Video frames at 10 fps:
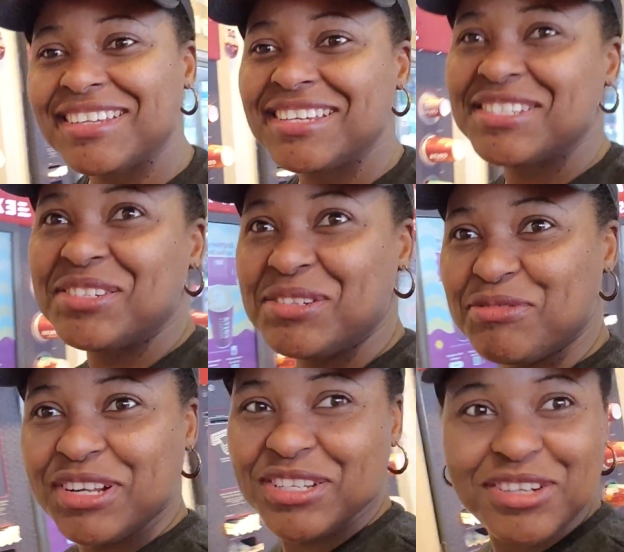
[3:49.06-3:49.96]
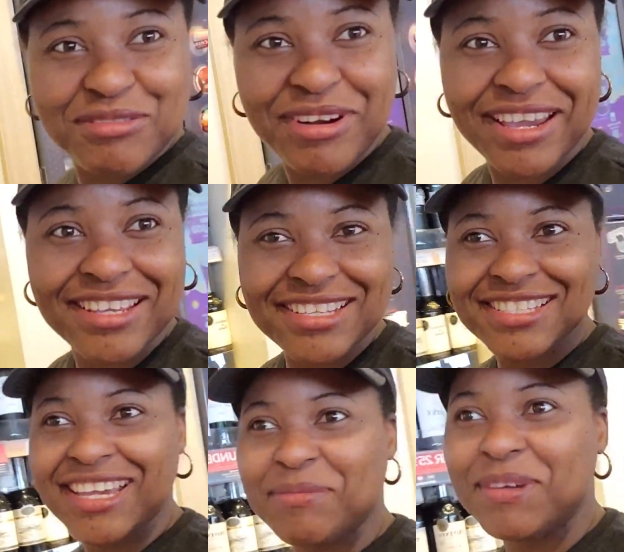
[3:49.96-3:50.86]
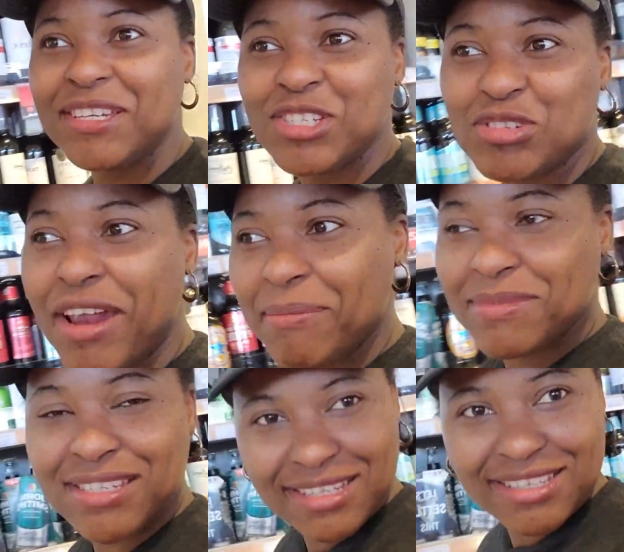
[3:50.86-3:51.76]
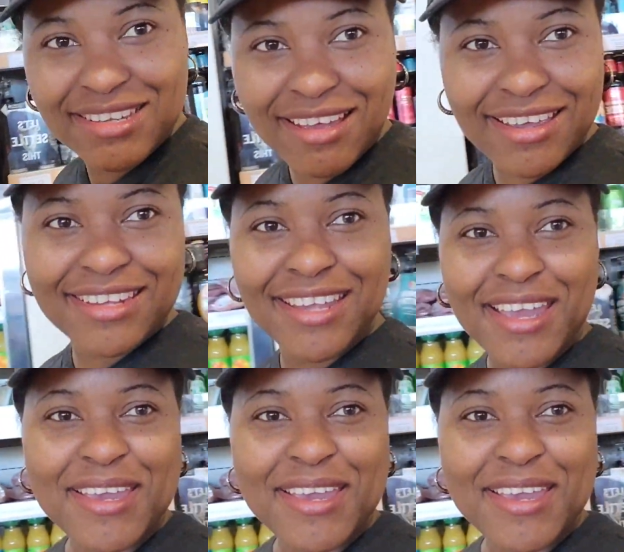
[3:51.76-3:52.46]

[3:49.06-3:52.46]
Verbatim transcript: It's just really nerve-wracking. It's like being trapped inside.